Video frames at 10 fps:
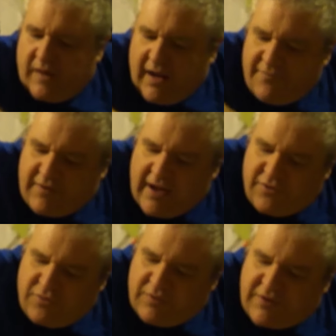I have to
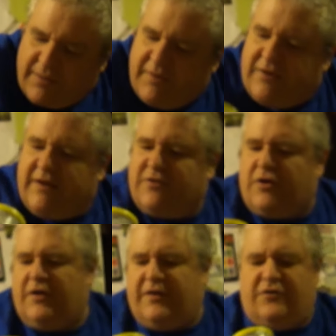ask you what some of these things
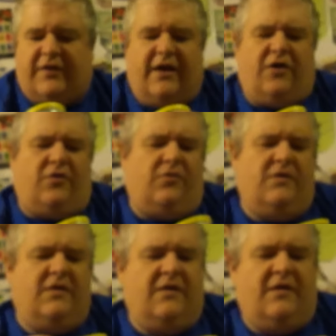are. There's
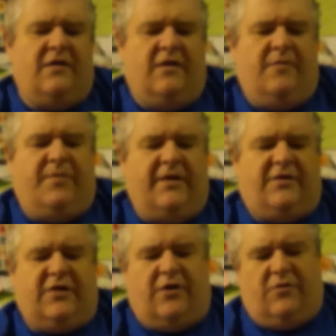L,
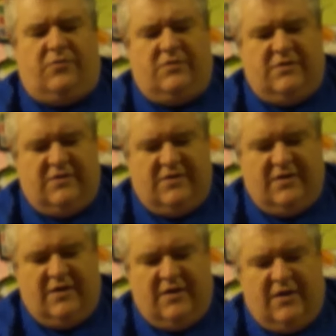Pinto,
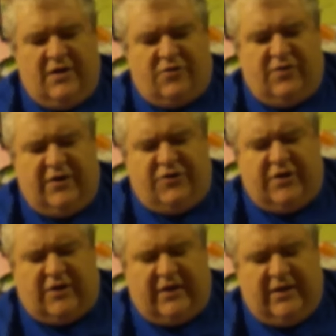green
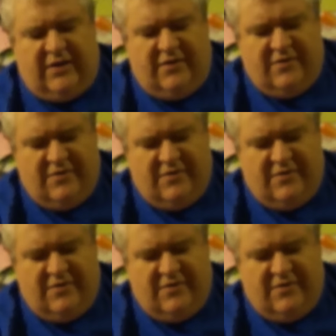chili,